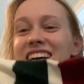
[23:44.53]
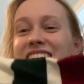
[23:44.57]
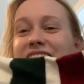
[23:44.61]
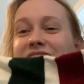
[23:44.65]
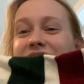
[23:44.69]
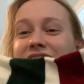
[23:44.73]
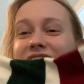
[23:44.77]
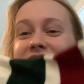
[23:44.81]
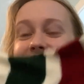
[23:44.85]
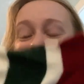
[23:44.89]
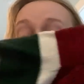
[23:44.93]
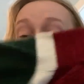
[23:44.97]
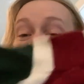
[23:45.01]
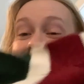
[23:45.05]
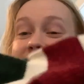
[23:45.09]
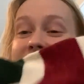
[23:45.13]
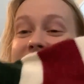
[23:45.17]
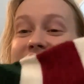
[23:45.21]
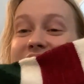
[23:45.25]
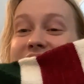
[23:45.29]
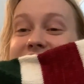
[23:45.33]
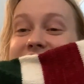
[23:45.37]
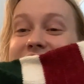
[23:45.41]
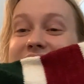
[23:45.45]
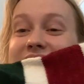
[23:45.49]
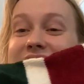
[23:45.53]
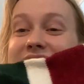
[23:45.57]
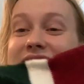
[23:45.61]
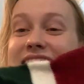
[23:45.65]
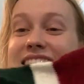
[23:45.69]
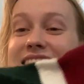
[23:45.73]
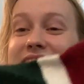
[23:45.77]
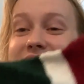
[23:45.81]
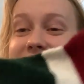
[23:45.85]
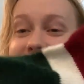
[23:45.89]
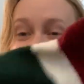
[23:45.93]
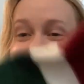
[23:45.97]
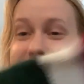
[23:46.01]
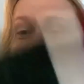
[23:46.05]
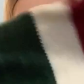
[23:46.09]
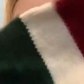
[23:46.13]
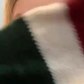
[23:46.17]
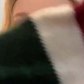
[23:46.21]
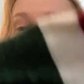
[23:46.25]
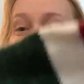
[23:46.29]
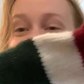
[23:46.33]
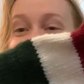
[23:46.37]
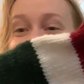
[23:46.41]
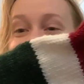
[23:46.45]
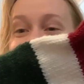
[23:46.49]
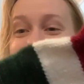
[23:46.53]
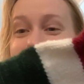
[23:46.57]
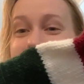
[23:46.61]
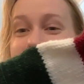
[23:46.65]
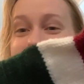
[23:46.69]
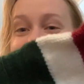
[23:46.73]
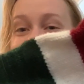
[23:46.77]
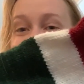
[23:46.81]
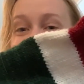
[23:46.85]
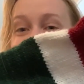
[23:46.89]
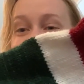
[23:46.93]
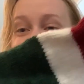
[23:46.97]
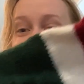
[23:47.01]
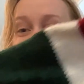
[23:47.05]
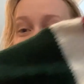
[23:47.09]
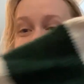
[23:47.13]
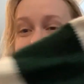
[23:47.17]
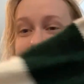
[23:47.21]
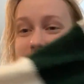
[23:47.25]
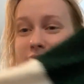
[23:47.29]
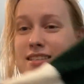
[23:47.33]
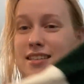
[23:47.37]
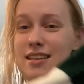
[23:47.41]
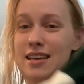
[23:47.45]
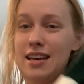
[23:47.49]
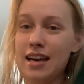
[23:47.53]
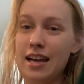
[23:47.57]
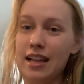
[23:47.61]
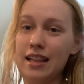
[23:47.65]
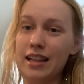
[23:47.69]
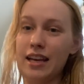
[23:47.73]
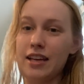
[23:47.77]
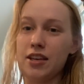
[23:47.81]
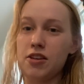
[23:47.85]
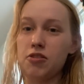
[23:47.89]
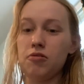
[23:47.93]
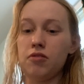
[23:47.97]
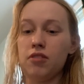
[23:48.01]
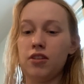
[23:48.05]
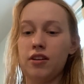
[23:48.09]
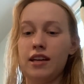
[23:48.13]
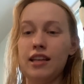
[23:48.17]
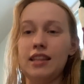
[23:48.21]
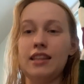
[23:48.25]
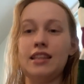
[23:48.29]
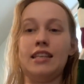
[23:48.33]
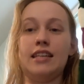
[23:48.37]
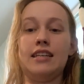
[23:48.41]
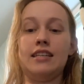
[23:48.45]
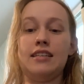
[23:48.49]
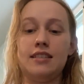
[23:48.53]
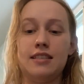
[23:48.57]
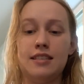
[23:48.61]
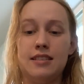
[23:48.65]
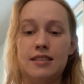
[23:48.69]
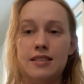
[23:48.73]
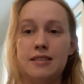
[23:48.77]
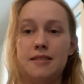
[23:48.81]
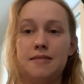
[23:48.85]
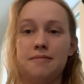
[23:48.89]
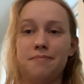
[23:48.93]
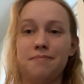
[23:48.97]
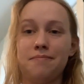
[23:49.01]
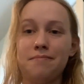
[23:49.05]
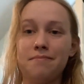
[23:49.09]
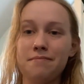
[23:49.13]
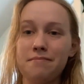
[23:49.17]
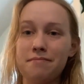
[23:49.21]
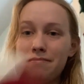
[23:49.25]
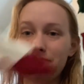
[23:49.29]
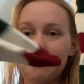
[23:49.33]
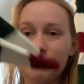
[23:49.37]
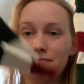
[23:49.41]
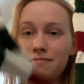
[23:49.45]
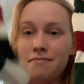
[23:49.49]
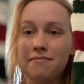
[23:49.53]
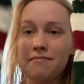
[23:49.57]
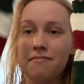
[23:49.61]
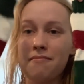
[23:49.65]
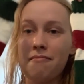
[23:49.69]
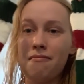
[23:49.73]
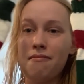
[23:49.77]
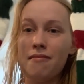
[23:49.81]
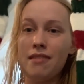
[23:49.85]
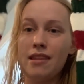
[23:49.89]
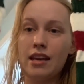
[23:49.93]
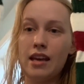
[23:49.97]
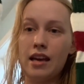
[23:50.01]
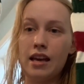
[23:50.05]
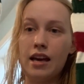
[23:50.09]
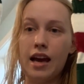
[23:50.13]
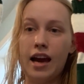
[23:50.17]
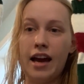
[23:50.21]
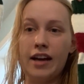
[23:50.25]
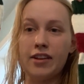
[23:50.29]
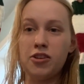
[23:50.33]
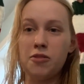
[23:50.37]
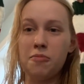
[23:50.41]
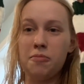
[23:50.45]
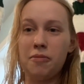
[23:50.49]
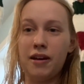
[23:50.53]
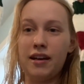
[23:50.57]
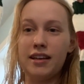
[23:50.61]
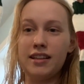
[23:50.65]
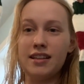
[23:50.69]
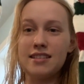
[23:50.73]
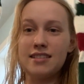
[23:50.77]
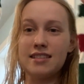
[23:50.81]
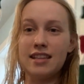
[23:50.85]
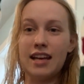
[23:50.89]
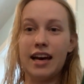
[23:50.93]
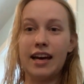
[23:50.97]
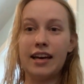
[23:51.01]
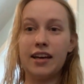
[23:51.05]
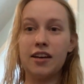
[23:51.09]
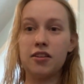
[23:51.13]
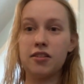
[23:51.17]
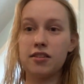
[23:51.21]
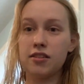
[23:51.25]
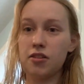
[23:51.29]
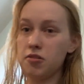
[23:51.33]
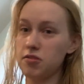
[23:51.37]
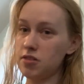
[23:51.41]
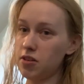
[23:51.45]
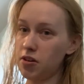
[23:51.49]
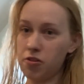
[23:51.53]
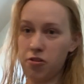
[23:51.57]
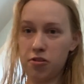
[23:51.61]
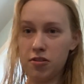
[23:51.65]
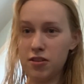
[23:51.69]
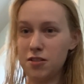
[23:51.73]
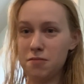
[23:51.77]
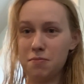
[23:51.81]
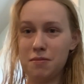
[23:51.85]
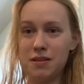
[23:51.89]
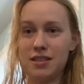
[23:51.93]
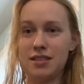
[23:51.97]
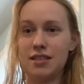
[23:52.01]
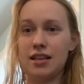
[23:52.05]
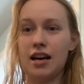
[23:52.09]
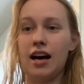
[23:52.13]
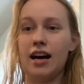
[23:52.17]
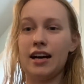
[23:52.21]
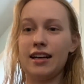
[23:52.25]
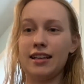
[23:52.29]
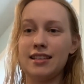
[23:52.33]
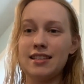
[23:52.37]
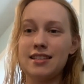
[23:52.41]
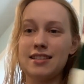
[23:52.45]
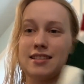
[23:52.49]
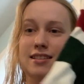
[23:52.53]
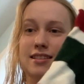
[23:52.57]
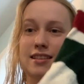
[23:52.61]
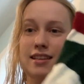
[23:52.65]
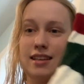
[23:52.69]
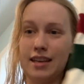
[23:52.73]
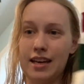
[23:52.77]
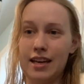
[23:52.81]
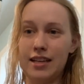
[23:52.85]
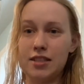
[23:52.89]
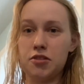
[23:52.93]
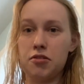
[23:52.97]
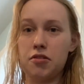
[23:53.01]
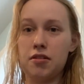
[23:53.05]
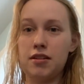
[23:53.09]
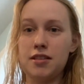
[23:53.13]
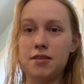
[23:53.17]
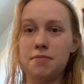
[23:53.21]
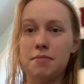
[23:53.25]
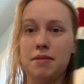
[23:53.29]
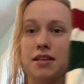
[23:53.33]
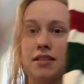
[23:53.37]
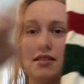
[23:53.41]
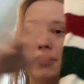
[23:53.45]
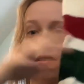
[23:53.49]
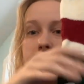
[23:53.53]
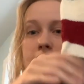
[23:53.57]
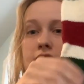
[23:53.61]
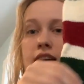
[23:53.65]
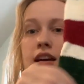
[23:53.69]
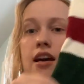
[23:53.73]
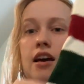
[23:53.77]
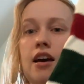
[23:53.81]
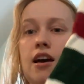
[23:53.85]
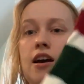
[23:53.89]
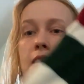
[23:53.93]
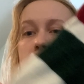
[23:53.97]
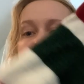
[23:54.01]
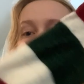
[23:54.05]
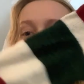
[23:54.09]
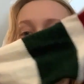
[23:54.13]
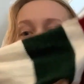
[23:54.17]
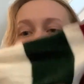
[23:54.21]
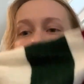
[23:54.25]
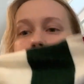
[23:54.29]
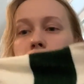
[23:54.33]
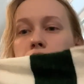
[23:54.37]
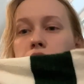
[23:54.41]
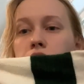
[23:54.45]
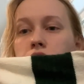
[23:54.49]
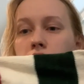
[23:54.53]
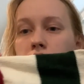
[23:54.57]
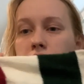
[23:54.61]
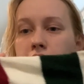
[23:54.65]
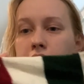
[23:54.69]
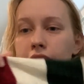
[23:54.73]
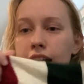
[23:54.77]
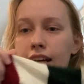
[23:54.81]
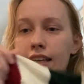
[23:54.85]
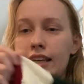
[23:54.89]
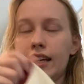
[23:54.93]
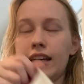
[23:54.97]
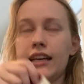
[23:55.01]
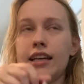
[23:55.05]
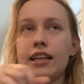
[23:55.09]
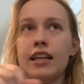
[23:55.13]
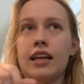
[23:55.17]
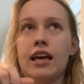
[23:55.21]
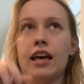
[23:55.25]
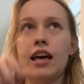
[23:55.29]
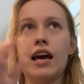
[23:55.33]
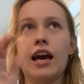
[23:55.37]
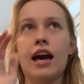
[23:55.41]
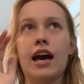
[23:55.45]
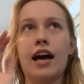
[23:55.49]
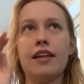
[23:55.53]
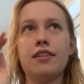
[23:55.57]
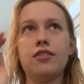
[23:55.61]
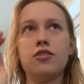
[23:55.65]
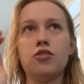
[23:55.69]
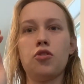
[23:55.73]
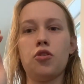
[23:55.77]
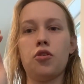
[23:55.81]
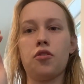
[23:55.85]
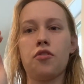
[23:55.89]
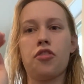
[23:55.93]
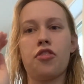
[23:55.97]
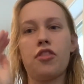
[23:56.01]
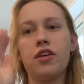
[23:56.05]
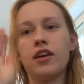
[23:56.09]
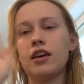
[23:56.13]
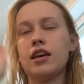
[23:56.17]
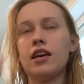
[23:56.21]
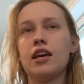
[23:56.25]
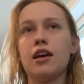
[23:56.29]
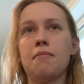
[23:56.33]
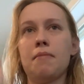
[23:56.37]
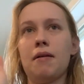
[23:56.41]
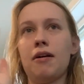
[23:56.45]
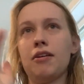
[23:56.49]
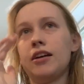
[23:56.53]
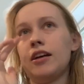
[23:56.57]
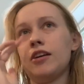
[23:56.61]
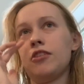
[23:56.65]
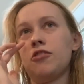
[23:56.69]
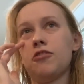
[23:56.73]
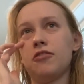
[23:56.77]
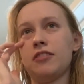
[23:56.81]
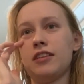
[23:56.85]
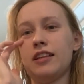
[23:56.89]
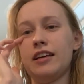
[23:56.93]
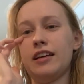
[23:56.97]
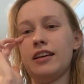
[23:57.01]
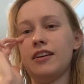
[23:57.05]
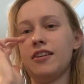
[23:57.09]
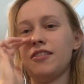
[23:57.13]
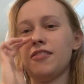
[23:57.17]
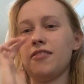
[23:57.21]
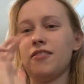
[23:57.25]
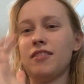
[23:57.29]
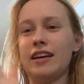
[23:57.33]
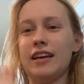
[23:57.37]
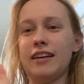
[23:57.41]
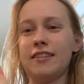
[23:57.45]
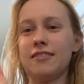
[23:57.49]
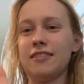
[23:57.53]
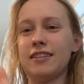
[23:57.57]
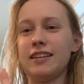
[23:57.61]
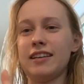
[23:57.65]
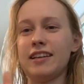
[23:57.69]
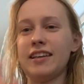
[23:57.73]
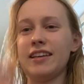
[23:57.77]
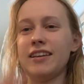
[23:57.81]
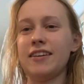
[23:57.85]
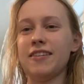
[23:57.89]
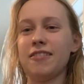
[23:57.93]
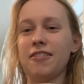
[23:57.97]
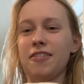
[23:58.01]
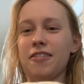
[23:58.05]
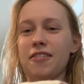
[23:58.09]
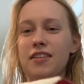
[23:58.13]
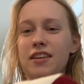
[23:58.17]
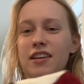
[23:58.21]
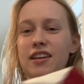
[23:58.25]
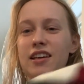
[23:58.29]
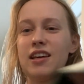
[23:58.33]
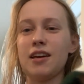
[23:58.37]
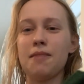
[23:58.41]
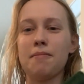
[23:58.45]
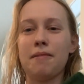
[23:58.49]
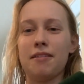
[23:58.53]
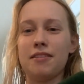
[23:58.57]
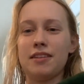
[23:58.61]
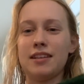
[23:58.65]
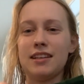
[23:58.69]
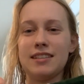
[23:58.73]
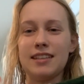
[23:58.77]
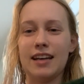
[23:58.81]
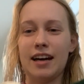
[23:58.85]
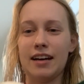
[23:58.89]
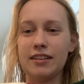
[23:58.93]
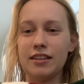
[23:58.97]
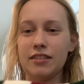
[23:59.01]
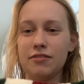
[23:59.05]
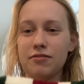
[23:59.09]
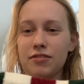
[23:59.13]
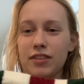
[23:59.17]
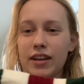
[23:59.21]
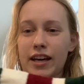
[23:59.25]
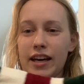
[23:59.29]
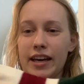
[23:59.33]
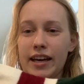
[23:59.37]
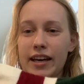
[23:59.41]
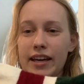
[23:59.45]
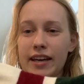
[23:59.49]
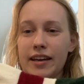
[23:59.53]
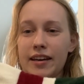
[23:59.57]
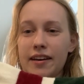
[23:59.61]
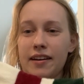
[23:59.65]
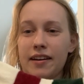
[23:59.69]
The thing is, this looks like Christmas. Like, you look at this, and your brain is like, those are Christmas socks. It's Christmas. But if you look at it, and you're thinking about Italy, or thinking about the Italian flag,